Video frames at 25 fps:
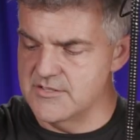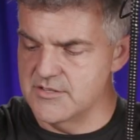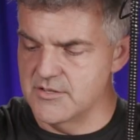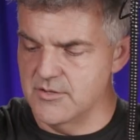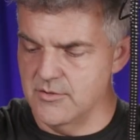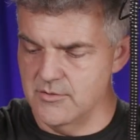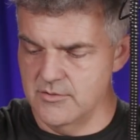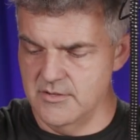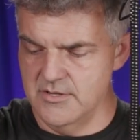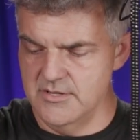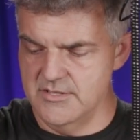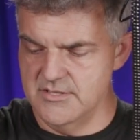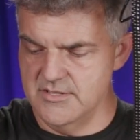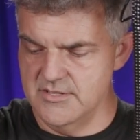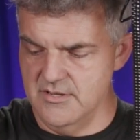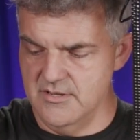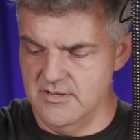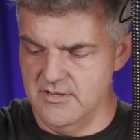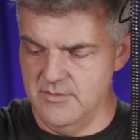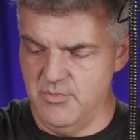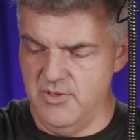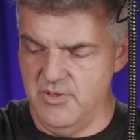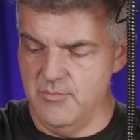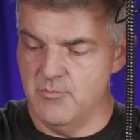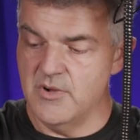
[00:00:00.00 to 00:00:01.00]
going
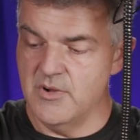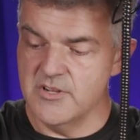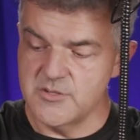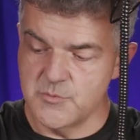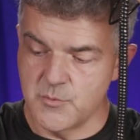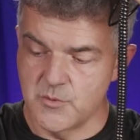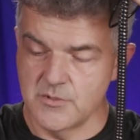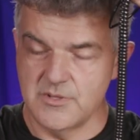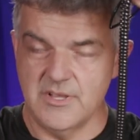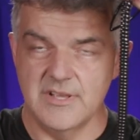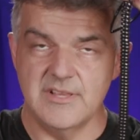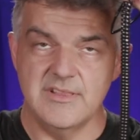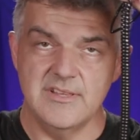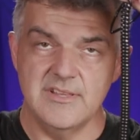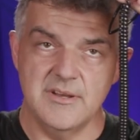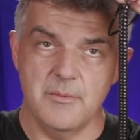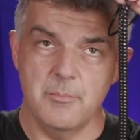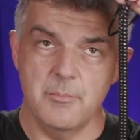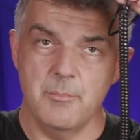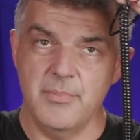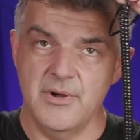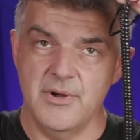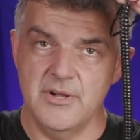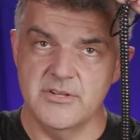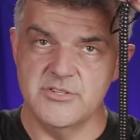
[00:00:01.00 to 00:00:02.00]
to be much more likely to
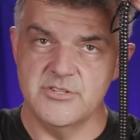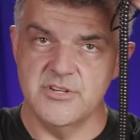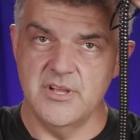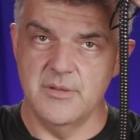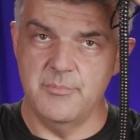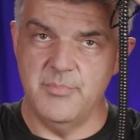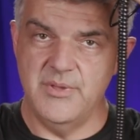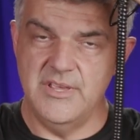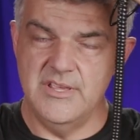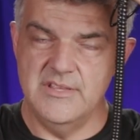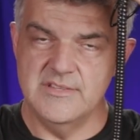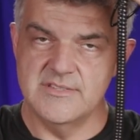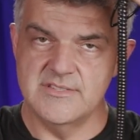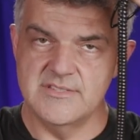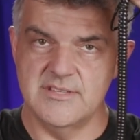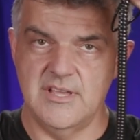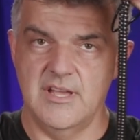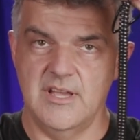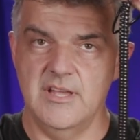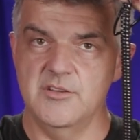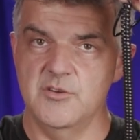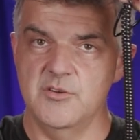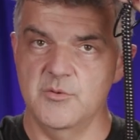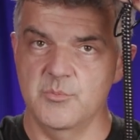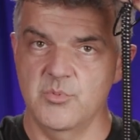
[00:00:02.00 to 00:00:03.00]
bunch up
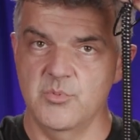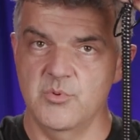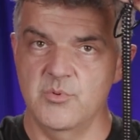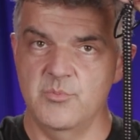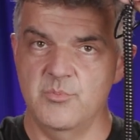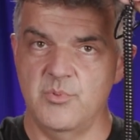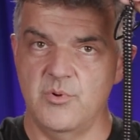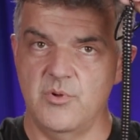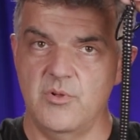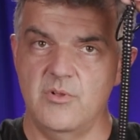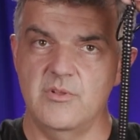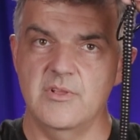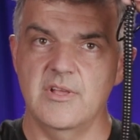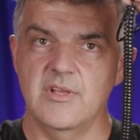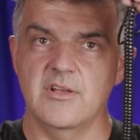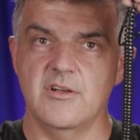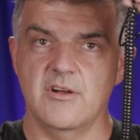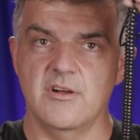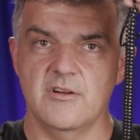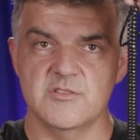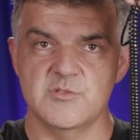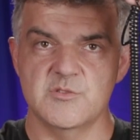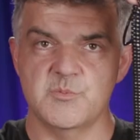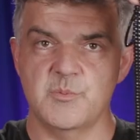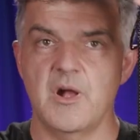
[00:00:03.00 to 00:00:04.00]
inside your boom pole and
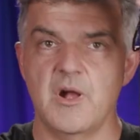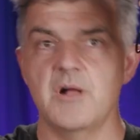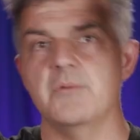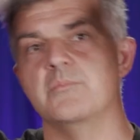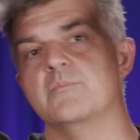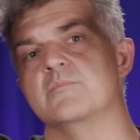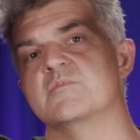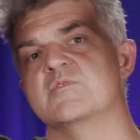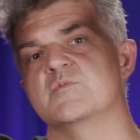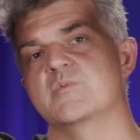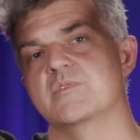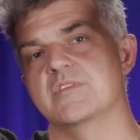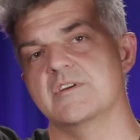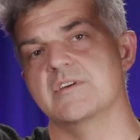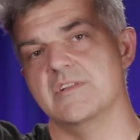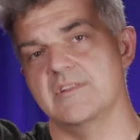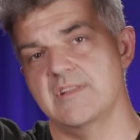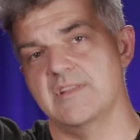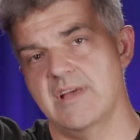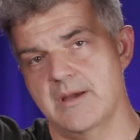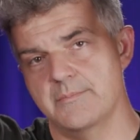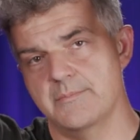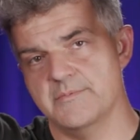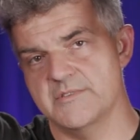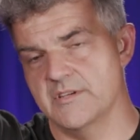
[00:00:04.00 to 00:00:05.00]
cause problems with
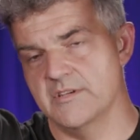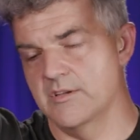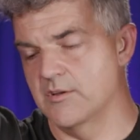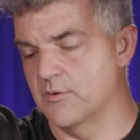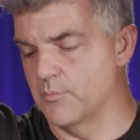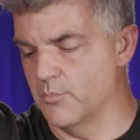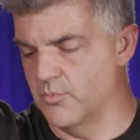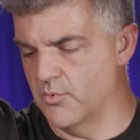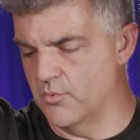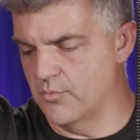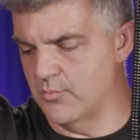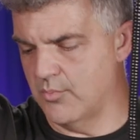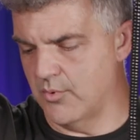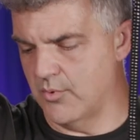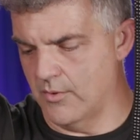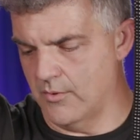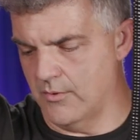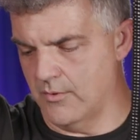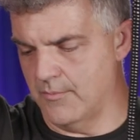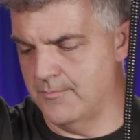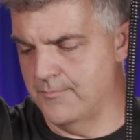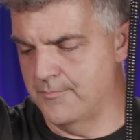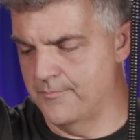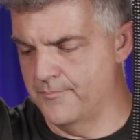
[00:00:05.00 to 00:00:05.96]
collapsing your boom pole.